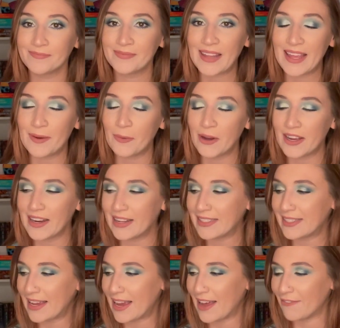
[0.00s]
And what can I
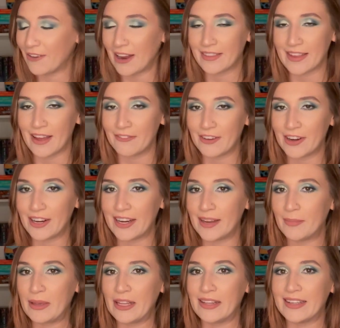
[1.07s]
say? I find that very
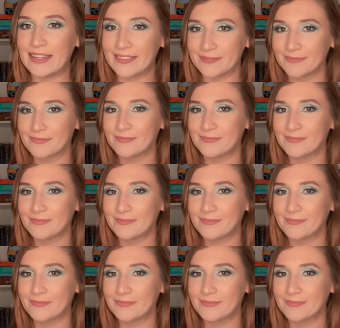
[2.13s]
appealing.